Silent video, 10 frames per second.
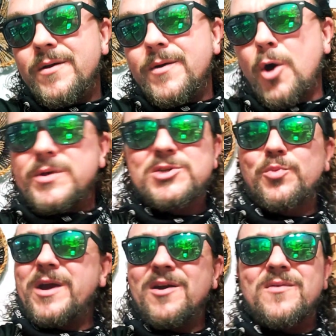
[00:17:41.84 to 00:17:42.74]
all these
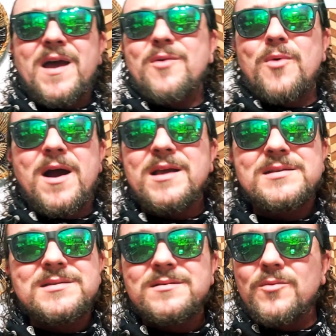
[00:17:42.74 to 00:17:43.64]
weird, like, why
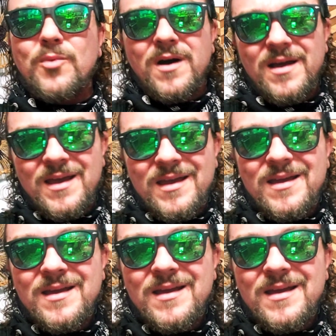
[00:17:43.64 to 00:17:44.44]
is what?